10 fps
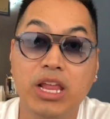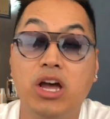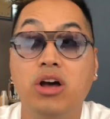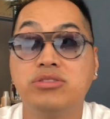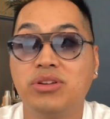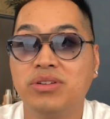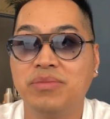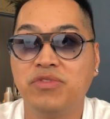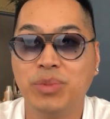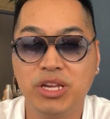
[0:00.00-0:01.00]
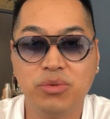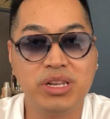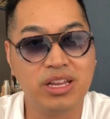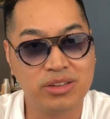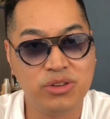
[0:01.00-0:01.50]
Also, I'm familiar
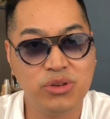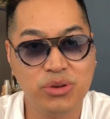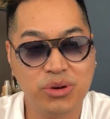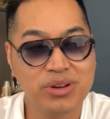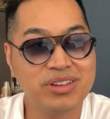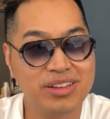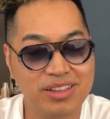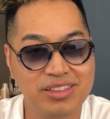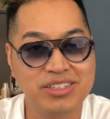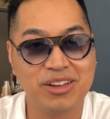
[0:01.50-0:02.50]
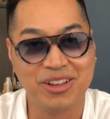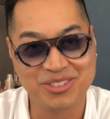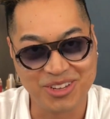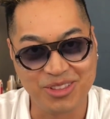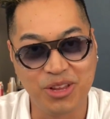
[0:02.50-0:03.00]
with Q York. Shout out
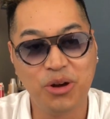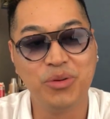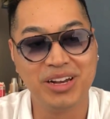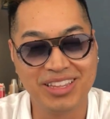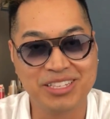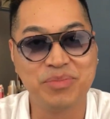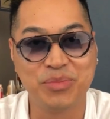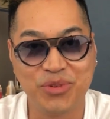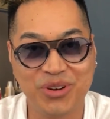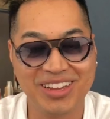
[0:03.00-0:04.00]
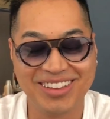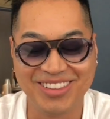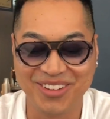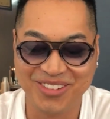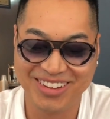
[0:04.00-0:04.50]
to Noah, that's my boy,
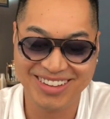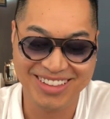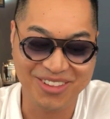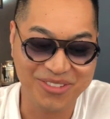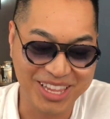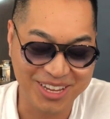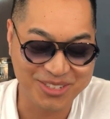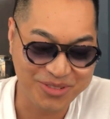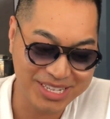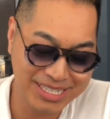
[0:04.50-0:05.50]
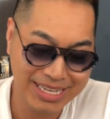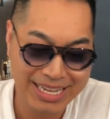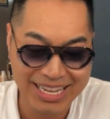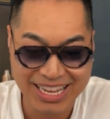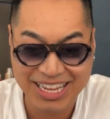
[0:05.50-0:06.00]
Noah Lazarus.
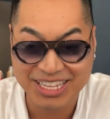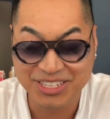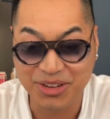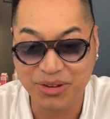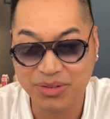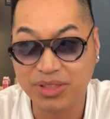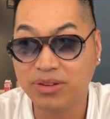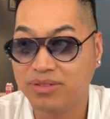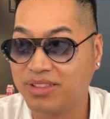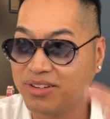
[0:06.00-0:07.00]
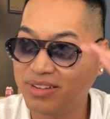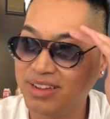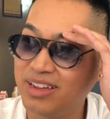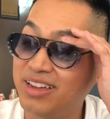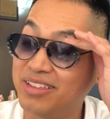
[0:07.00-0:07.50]
So they're
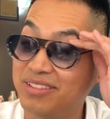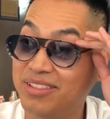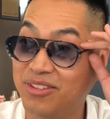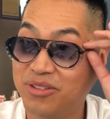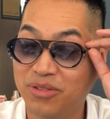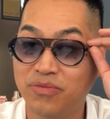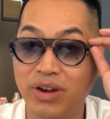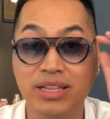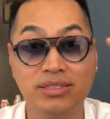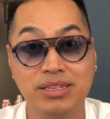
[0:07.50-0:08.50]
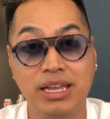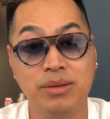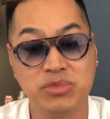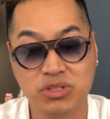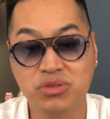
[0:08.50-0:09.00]
good friends, and
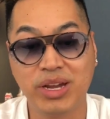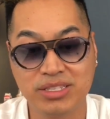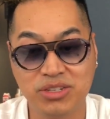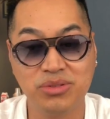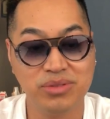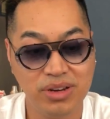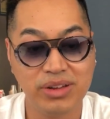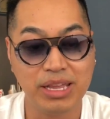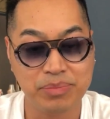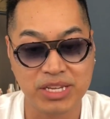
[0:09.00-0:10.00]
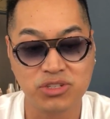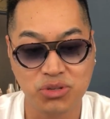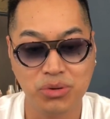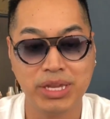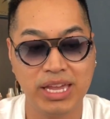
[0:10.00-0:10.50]
I'm just trying to, you know, just
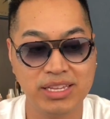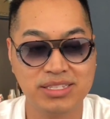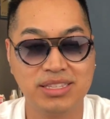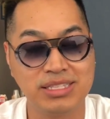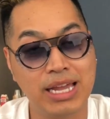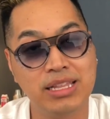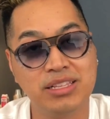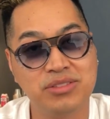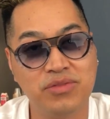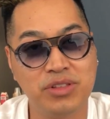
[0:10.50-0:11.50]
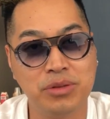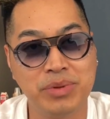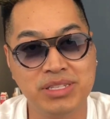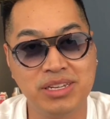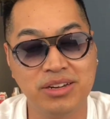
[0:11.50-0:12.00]
showcase the talents of
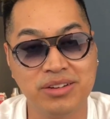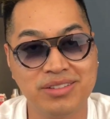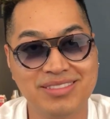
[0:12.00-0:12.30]
Philippines here.